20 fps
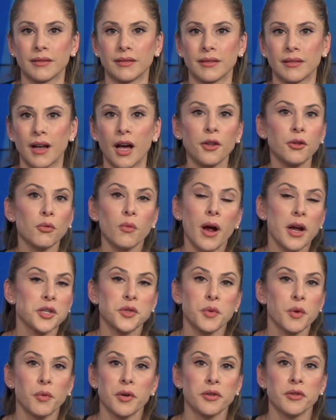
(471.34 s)
Otherwise,
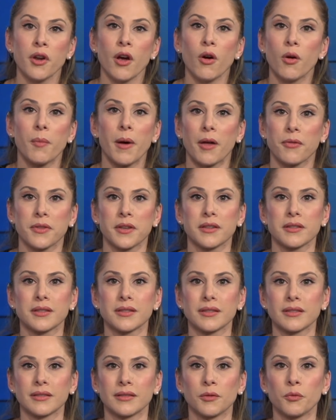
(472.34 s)
we wouldn't know about
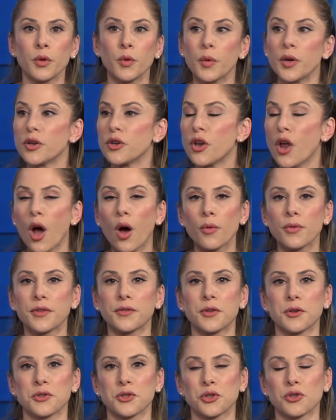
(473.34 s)
this. We wouldn't know that
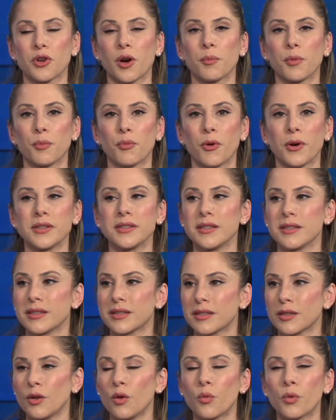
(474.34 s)
there's a Trump appointee
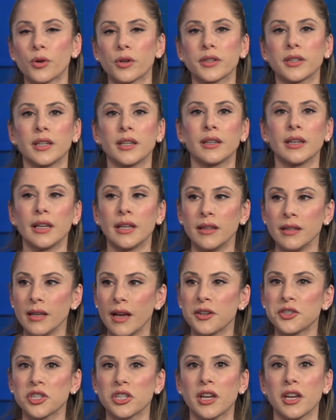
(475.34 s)
still working in the
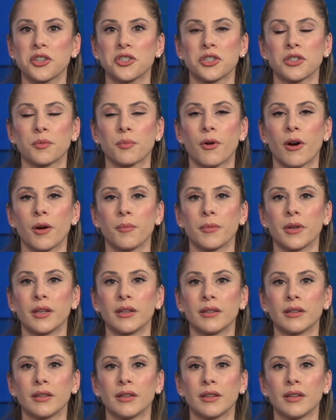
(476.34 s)
education
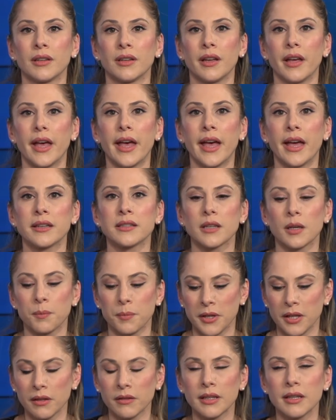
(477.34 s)
department and
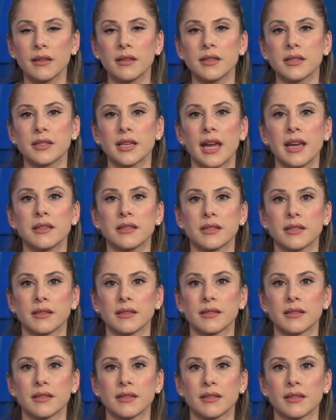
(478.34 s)
appealing these
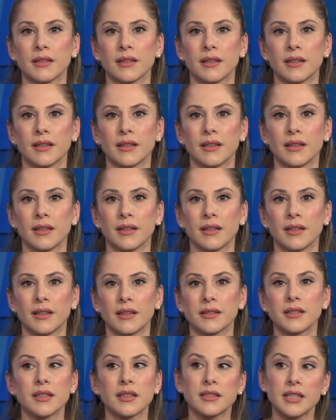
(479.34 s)
cases
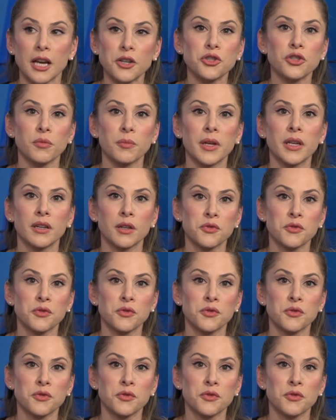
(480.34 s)
to the detriment of